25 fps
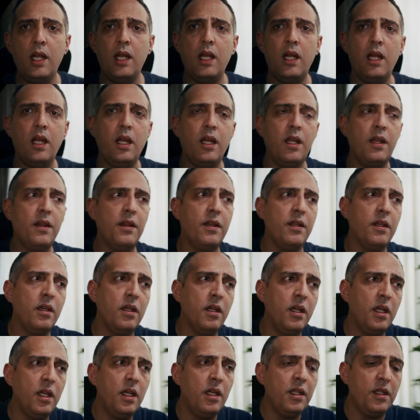and
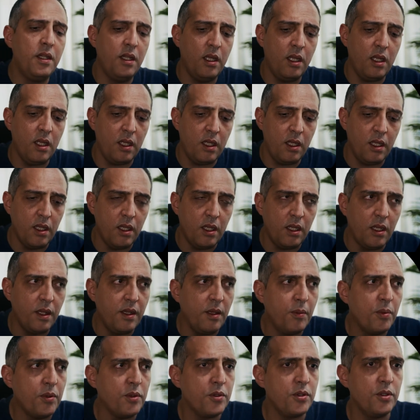
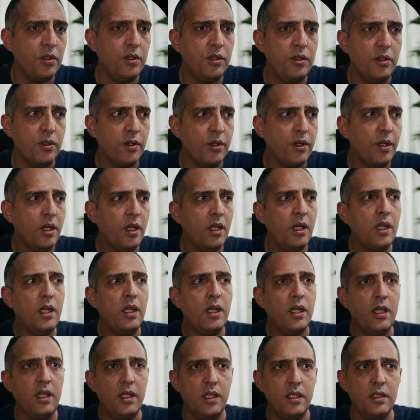the procedure
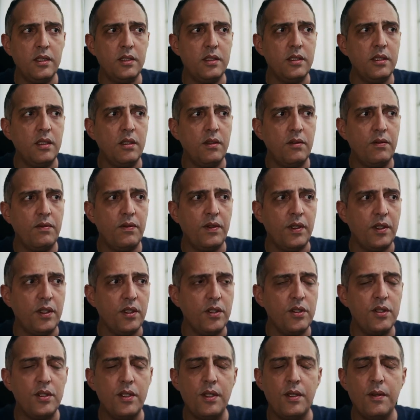is
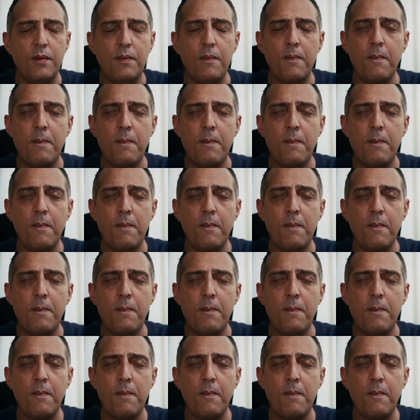finished.